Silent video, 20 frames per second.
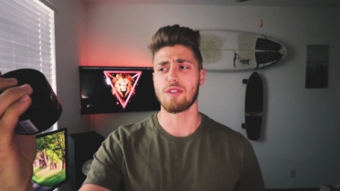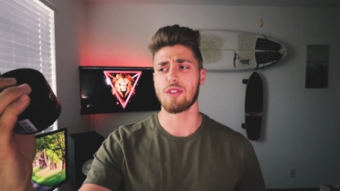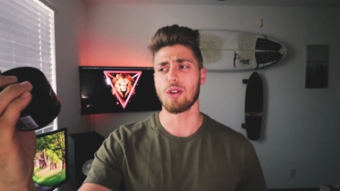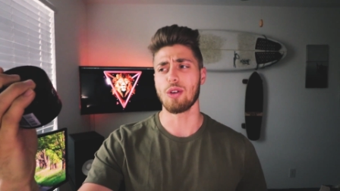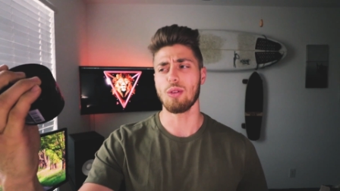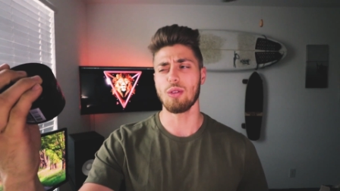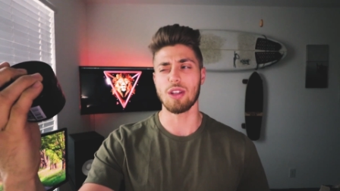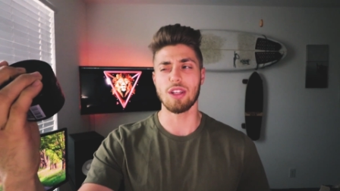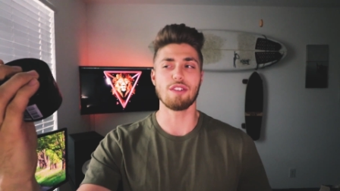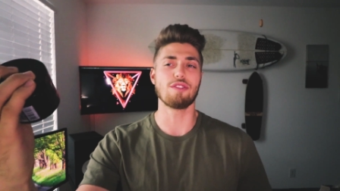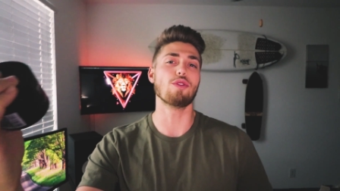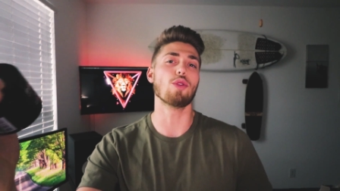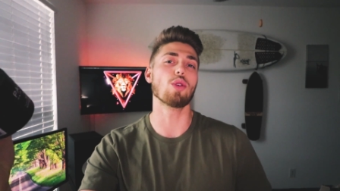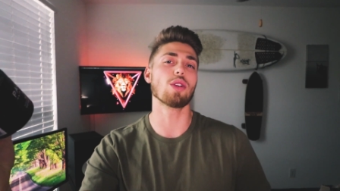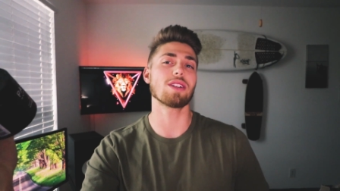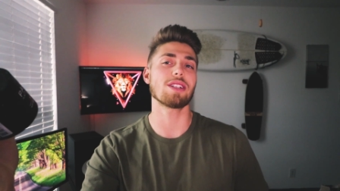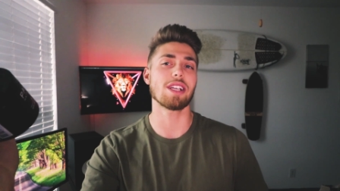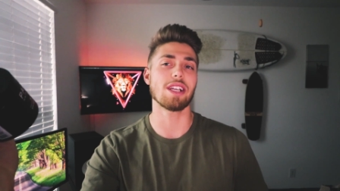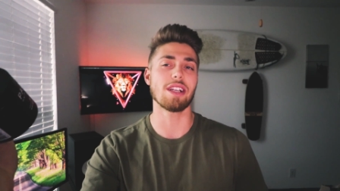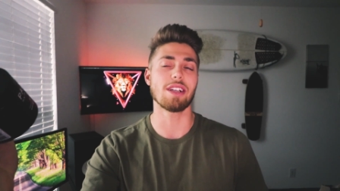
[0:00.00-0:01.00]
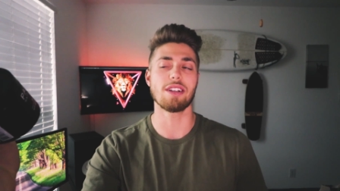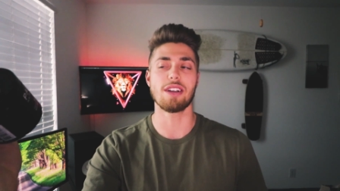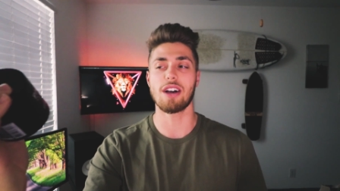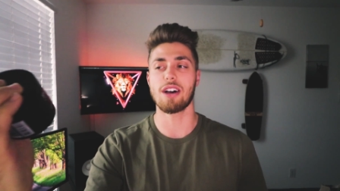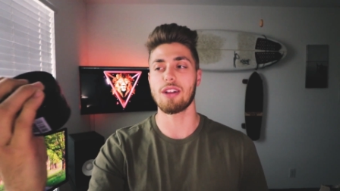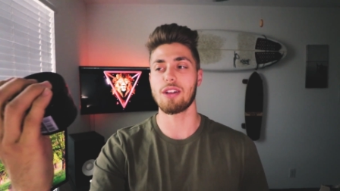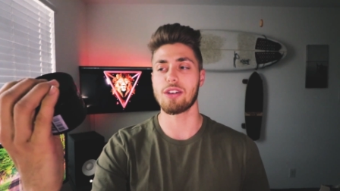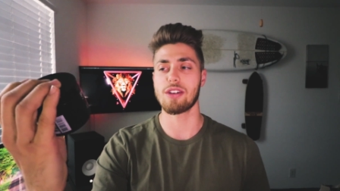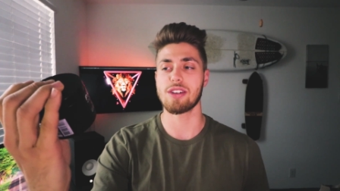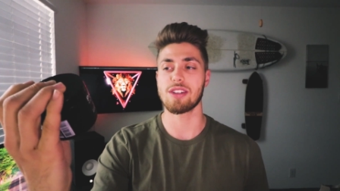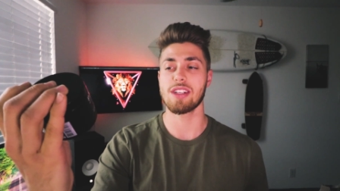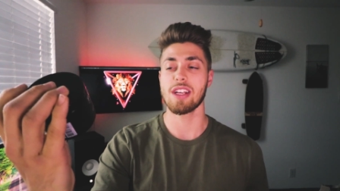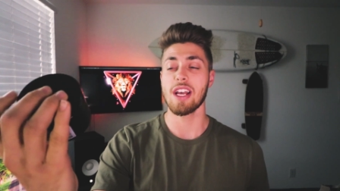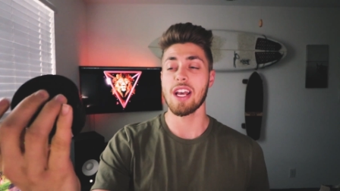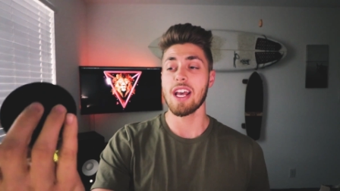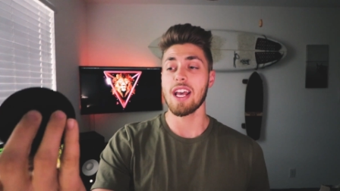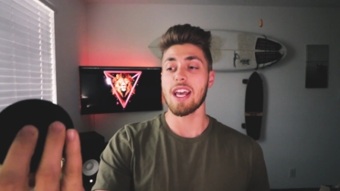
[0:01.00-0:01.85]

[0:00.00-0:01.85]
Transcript: for only $14.